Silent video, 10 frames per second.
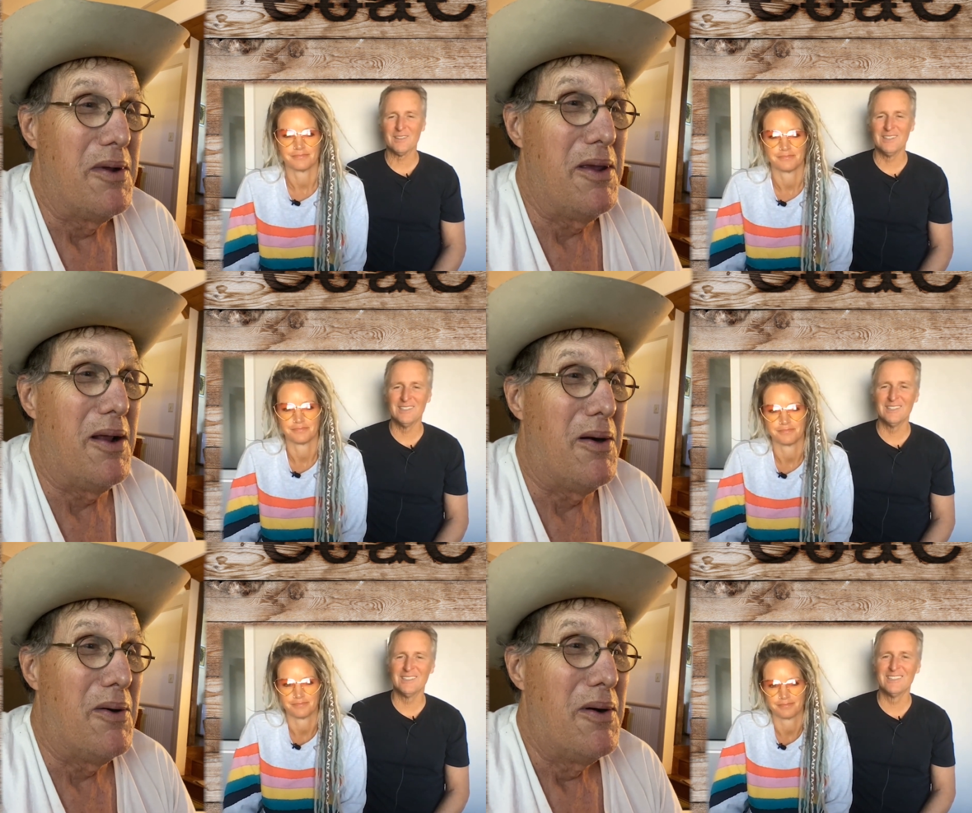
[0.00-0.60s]
Speaker 1: You
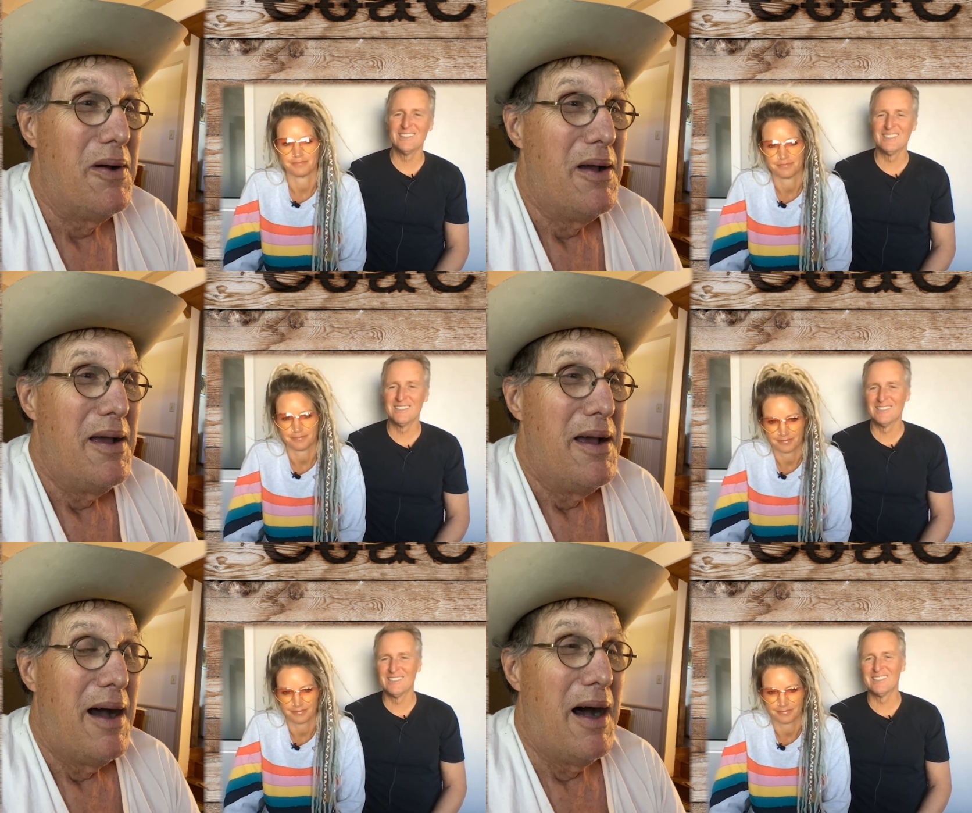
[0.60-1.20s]
know,
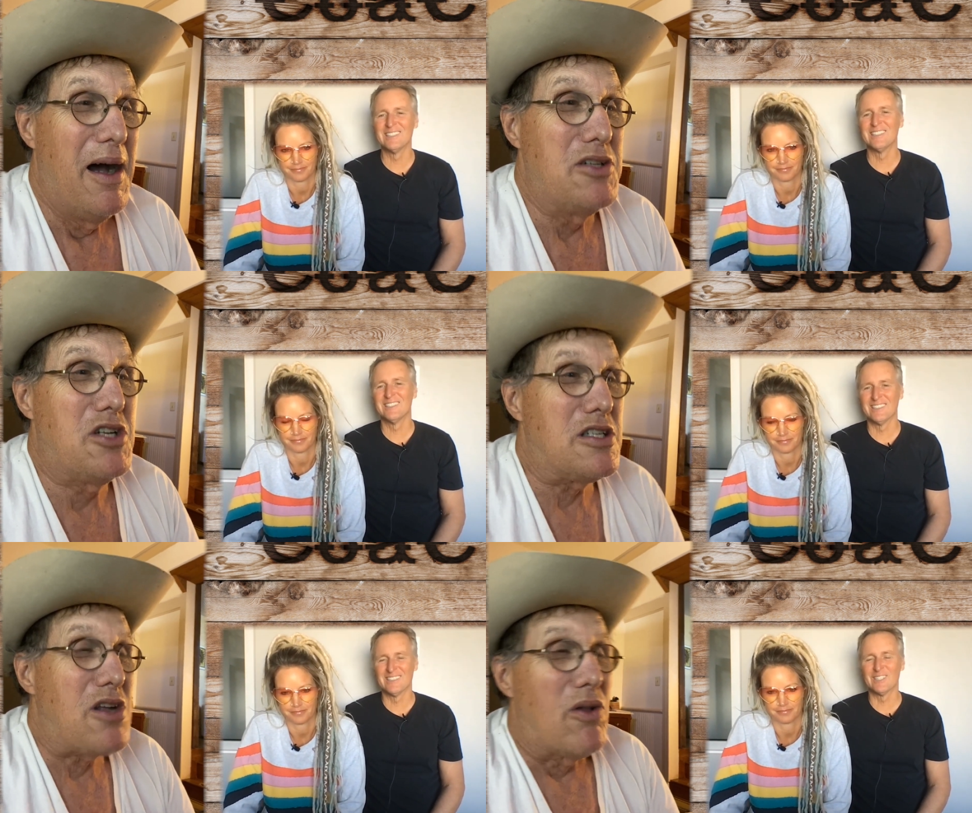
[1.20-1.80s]
uh,
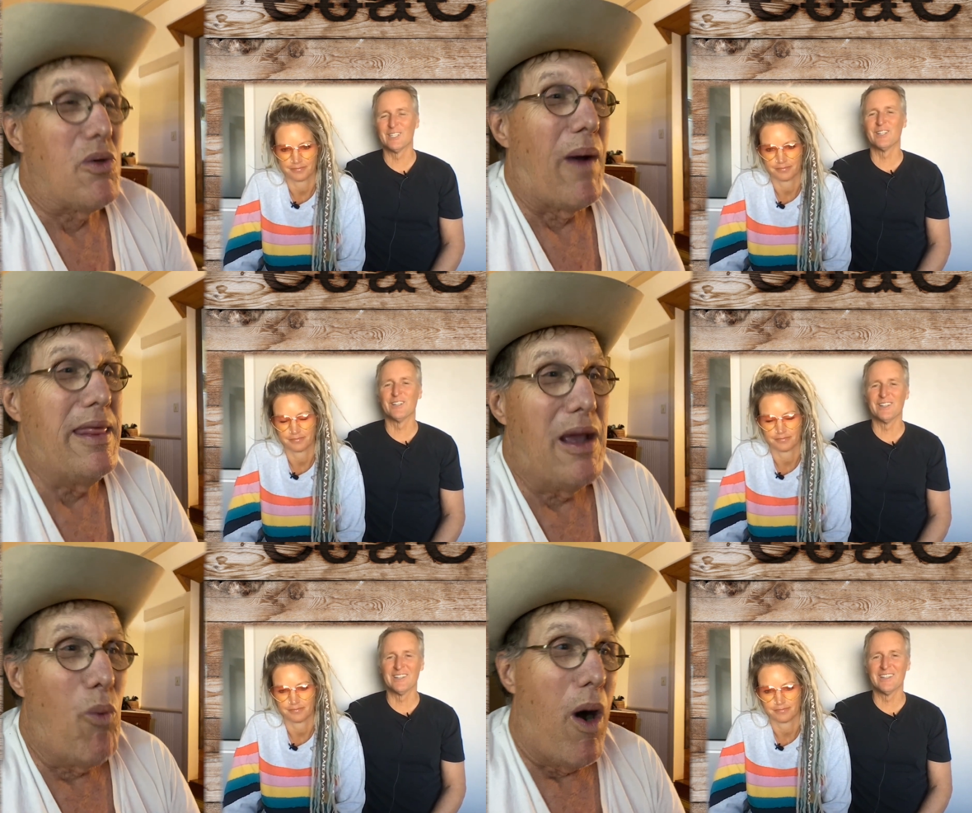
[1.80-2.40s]
just on the way
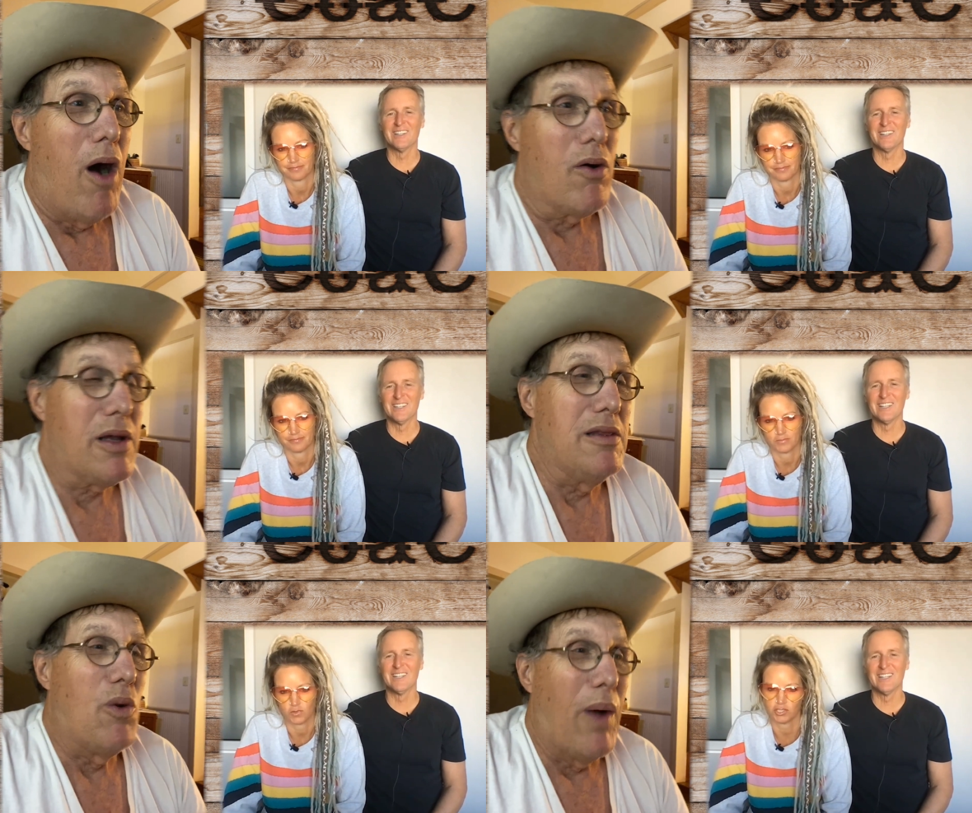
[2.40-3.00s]
they walk
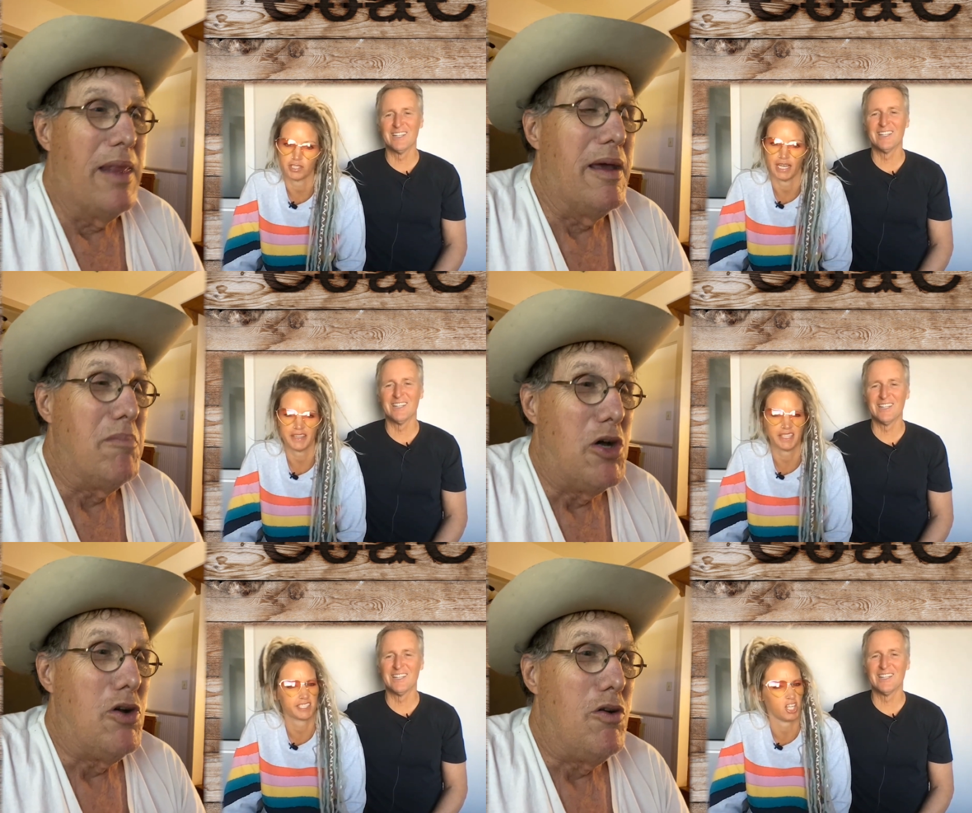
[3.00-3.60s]
well, and the way I they
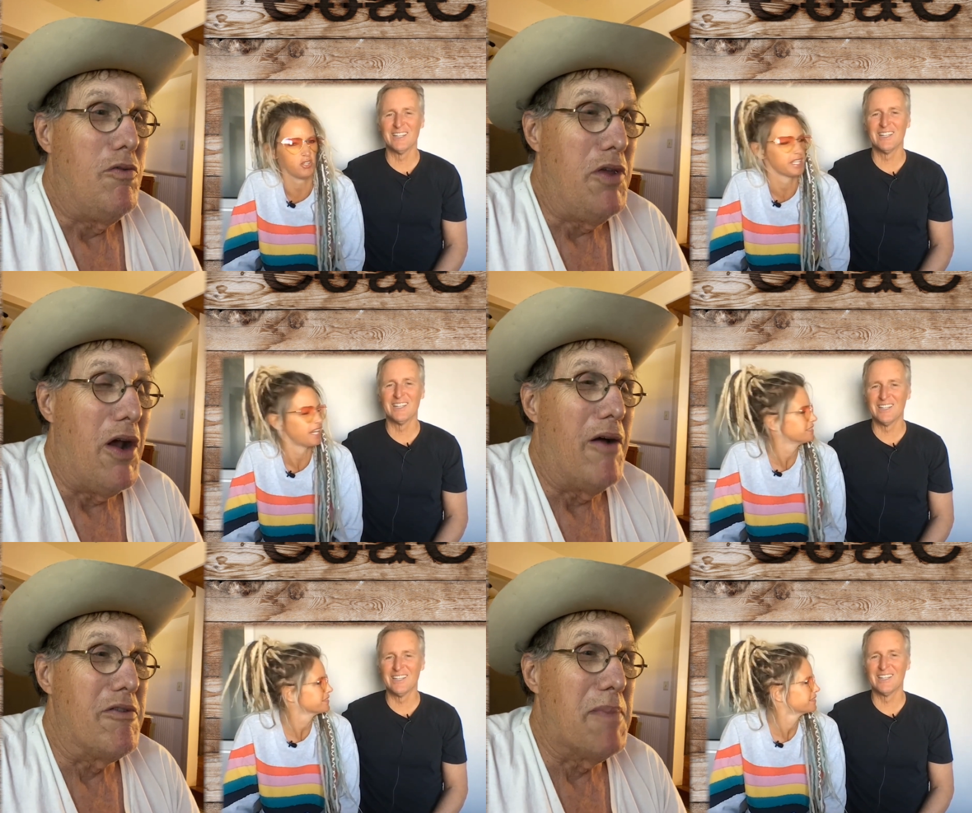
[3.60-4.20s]
move. Tony you
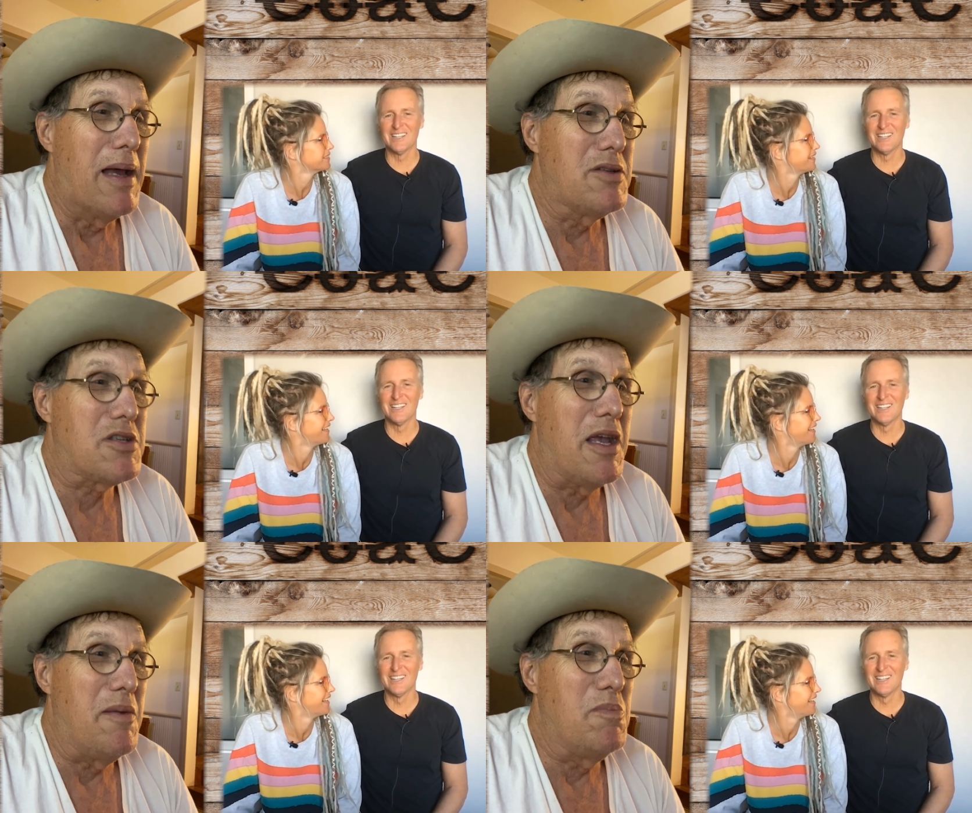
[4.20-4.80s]
know, everybody
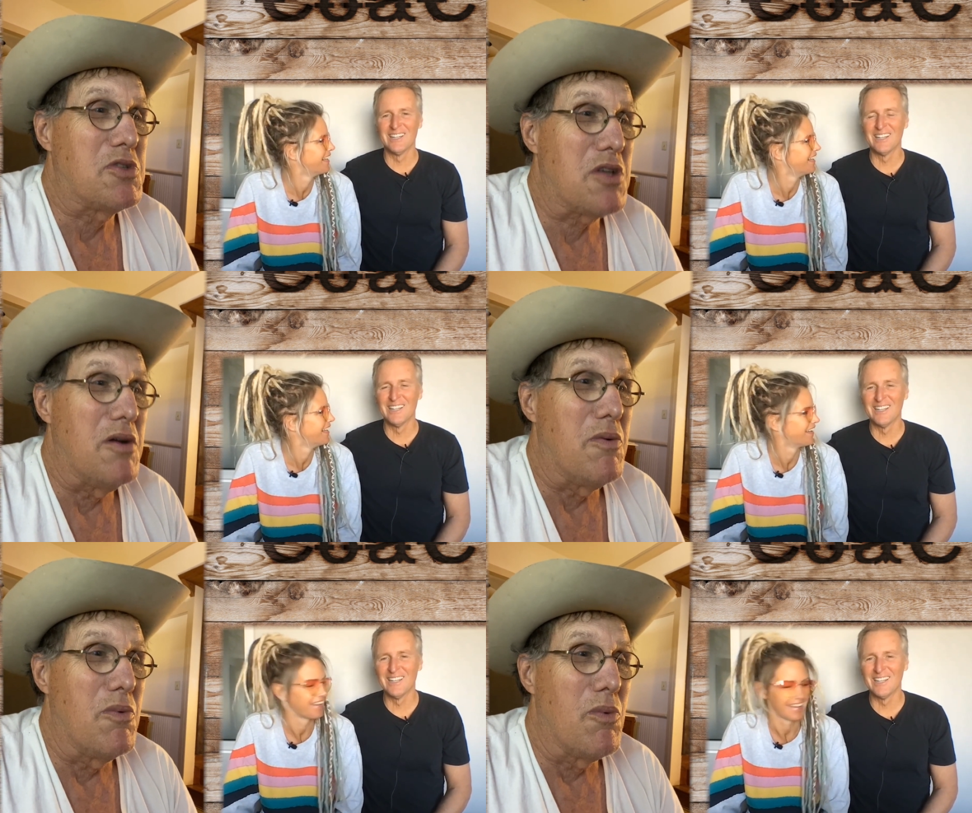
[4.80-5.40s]
seems uh,
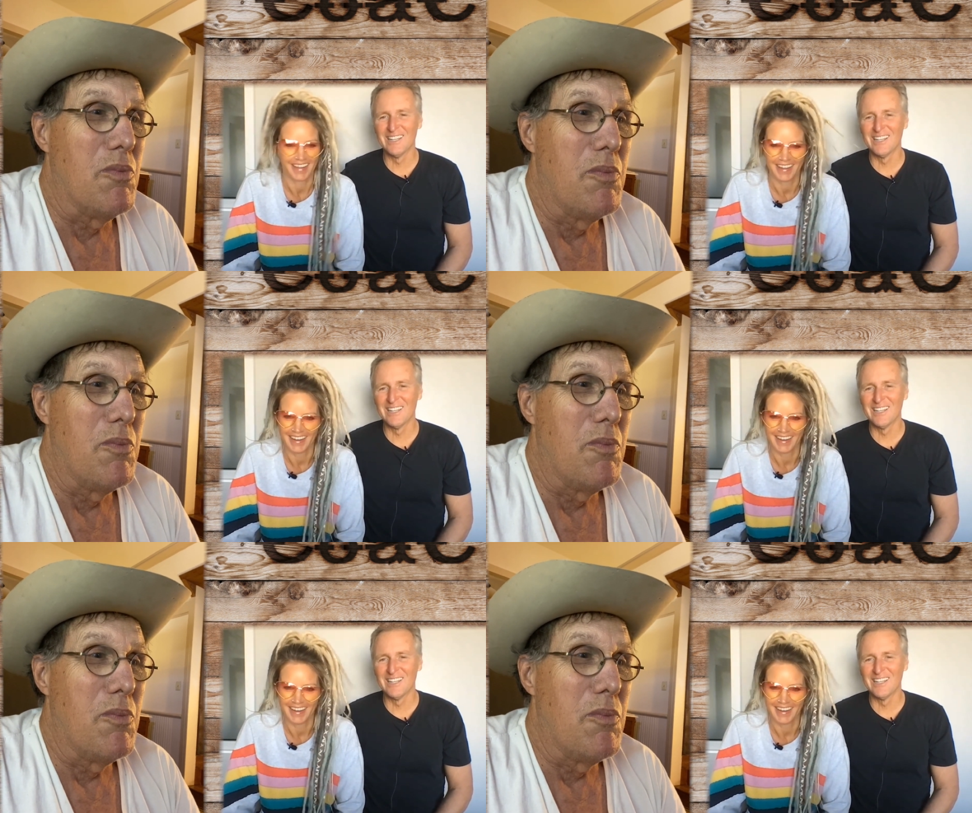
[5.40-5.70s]
mm-hmm.